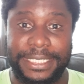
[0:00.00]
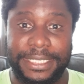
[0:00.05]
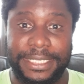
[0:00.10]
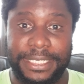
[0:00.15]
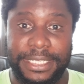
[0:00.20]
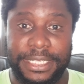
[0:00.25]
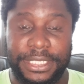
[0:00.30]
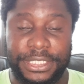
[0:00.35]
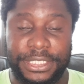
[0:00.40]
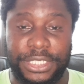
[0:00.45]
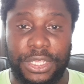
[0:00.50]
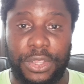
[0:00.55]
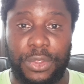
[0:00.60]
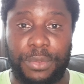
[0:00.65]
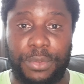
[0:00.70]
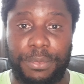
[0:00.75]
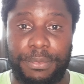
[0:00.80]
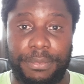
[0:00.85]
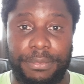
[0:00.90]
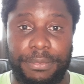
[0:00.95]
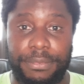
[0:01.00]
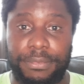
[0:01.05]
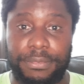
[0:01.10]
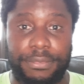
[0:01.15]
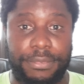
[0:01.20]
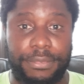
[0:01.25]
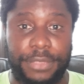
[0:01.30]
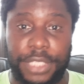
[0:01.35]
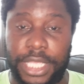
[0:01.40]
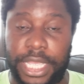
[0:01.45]
So,
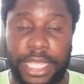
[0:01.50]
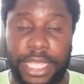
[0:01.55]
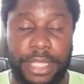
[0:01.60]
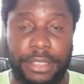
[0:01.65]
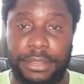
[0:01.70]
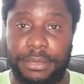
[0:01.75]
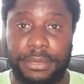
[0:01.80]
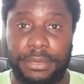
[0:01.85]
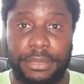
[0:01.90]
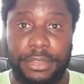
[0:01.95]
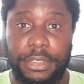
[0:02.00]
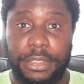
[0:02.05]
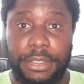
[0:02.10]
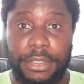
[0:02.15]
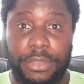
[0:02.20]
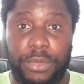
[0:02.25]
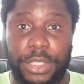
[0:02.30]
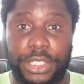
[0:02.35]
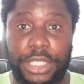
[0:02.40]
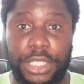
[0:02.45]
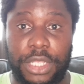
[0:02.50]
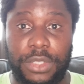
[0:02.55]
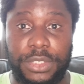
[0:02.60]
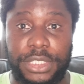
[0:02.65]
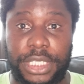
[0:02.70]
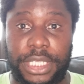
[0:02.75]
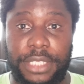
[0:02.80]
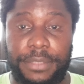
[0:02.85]
yeah, Guendouzi.